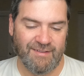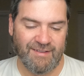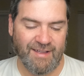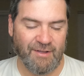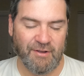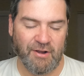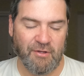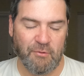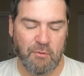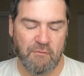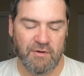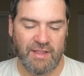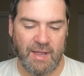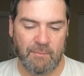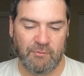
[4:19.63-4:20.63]
How it all
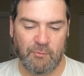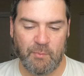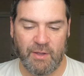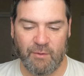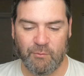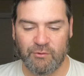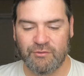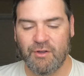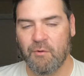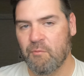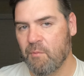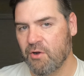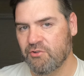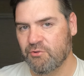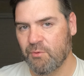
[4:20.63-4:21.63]
overlaps. But we'll start
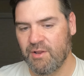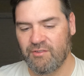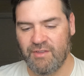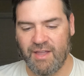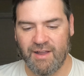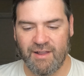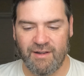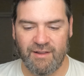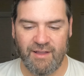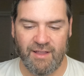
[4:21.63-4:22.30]
with March 22nd.